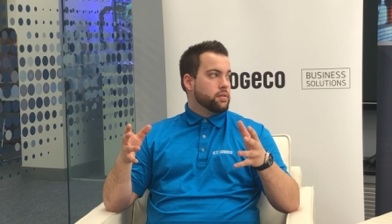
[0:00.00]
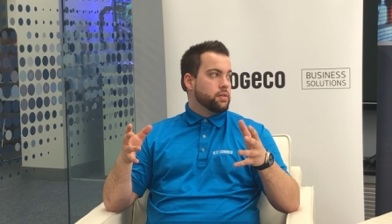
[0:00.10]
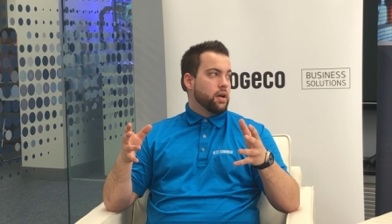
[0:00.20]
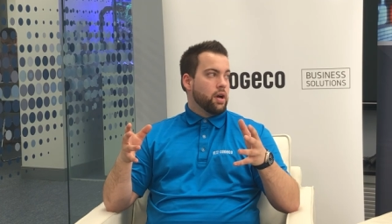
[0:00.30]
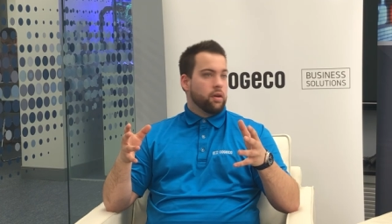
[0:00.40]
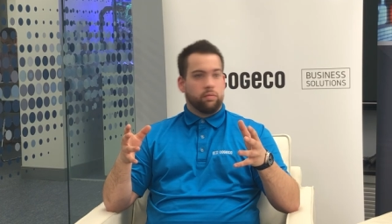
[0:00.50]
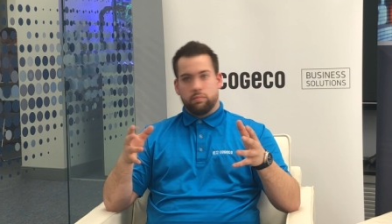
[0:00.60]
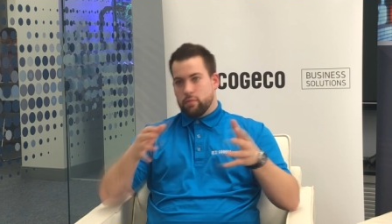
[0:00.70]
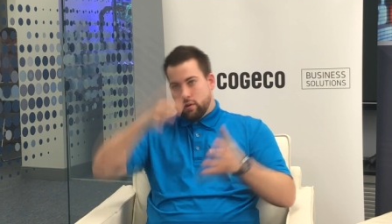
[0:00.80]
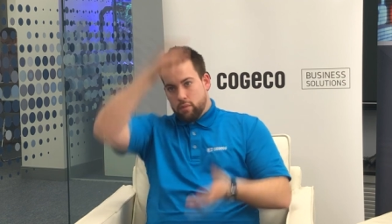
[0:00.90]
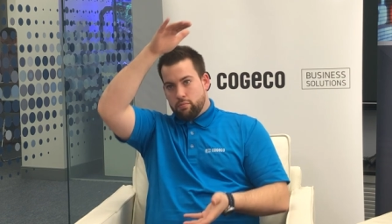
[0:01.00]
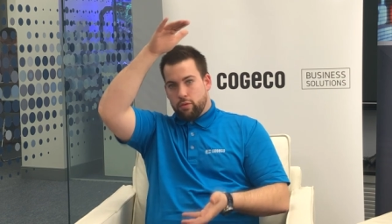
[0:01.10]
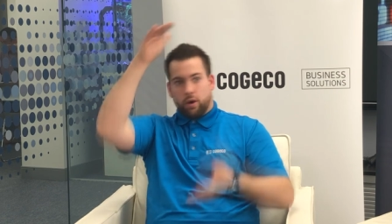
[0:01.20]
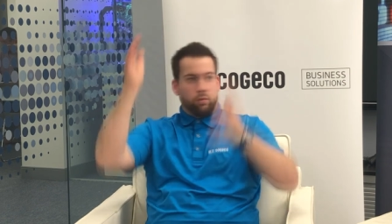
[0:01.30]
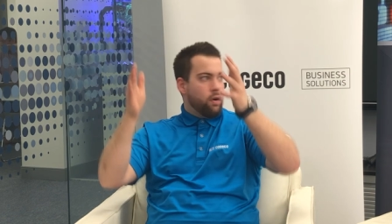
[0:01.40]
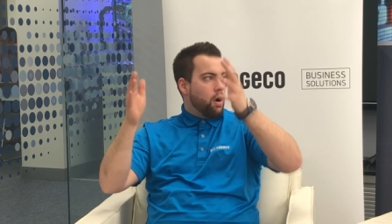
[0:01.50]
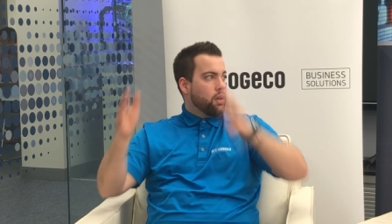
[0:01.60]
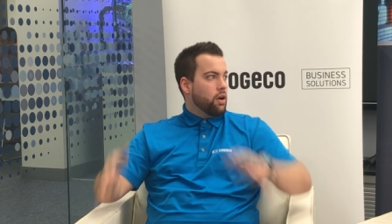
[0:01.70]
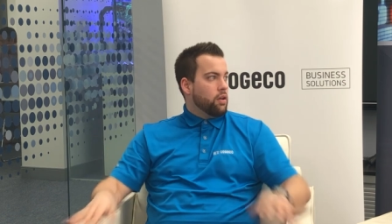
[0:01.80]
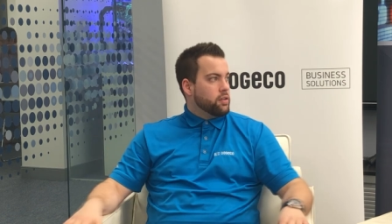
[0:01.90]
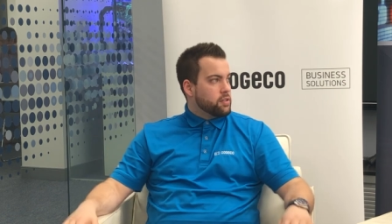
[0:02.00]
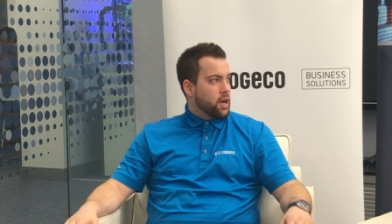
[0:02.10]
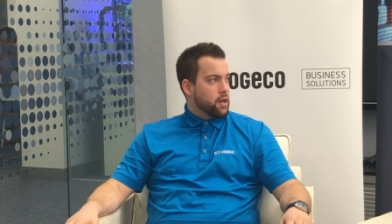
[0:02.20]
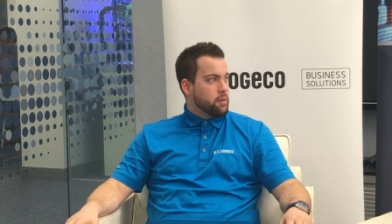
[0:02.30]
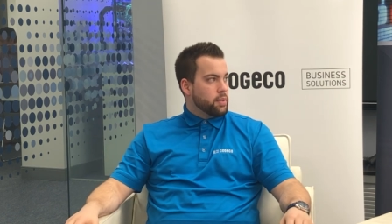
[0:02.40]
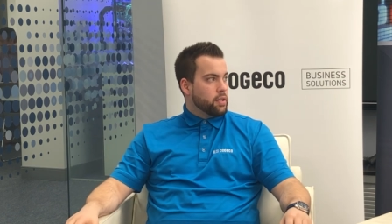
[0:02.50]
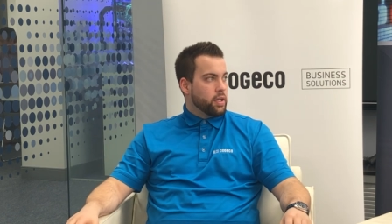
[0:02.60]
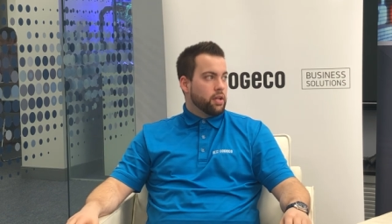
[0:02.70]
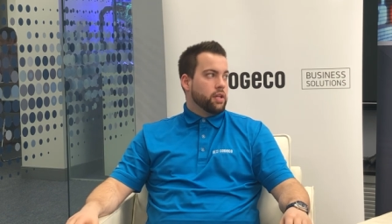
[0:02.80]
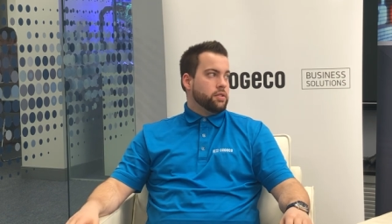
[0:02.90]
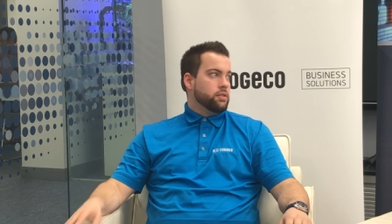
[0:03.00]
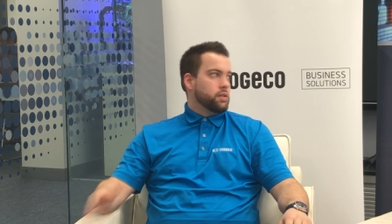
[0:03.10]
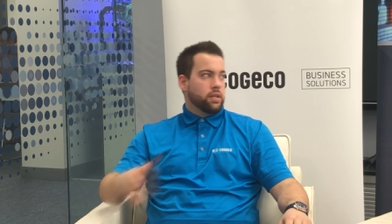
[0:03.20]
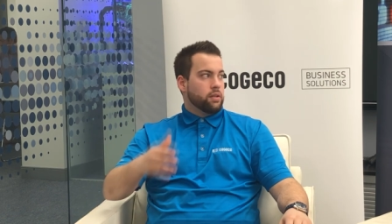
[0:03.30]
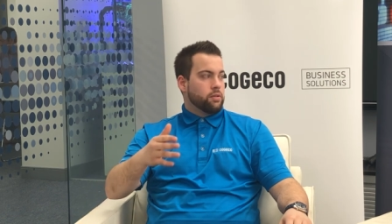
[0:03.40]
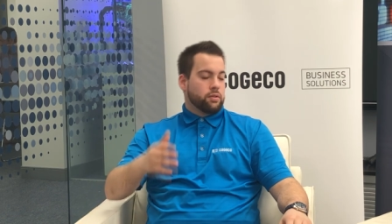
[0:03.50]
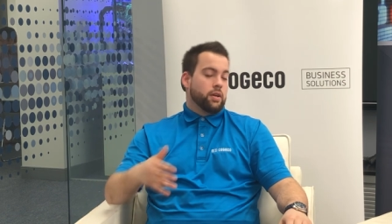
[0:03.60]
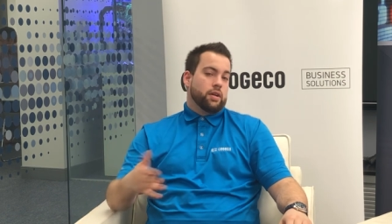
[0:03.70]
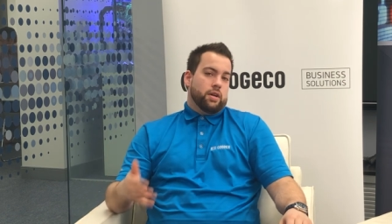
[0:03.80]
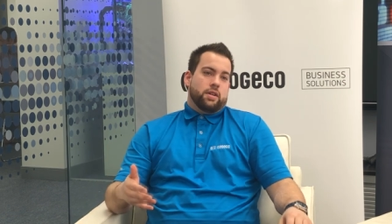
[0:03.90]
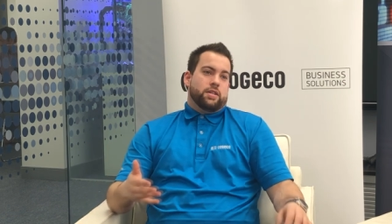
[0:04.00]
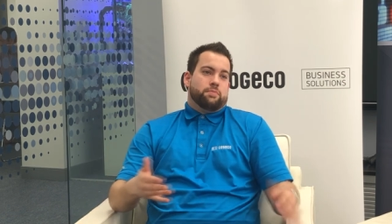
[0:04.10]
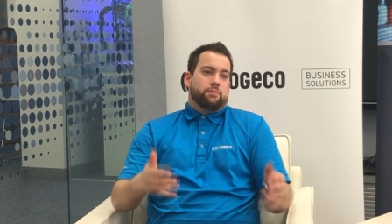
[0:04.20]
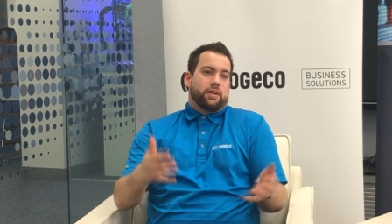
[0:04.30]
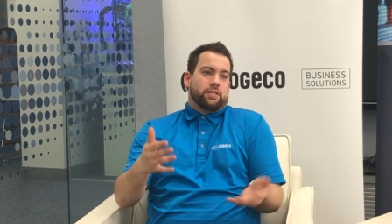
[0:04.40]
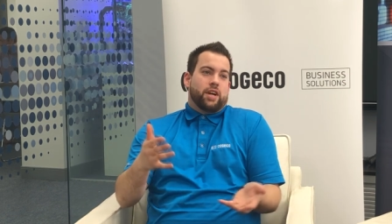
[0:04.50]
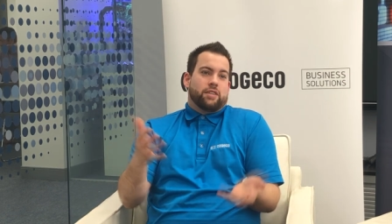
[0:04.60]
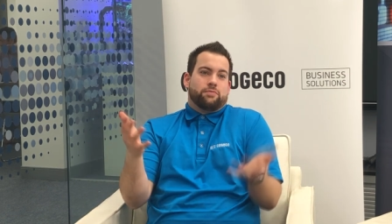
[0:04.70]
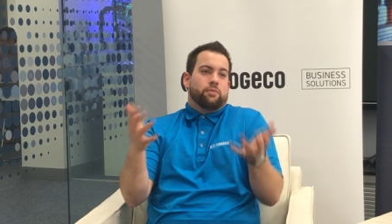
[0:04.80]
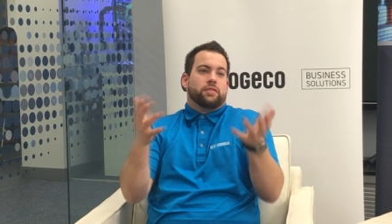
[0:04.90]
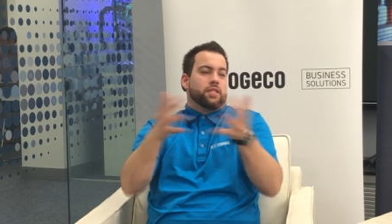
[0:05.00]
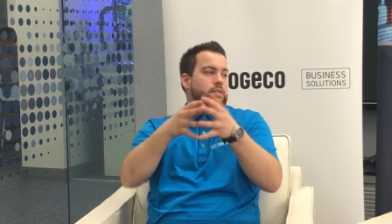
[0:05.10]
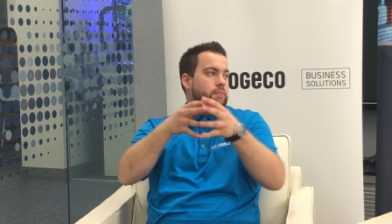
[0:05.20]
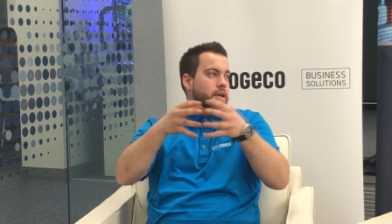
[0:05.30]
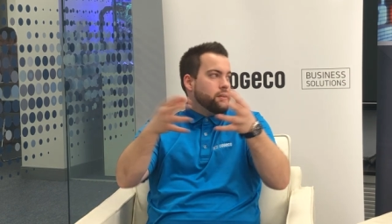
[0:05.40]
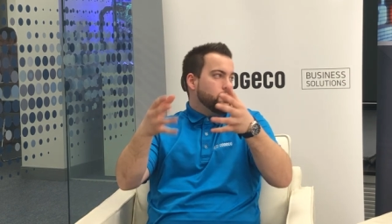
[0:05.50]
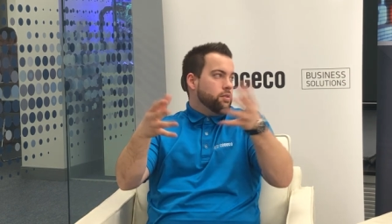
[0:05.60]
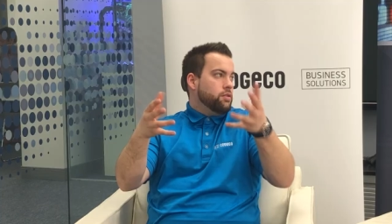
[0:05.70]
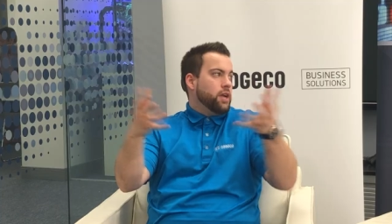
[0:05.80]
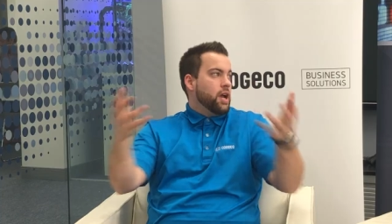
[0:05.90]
this uh, brick wall on the side of your building unless you can, or sorry, this brick-sized phone system that you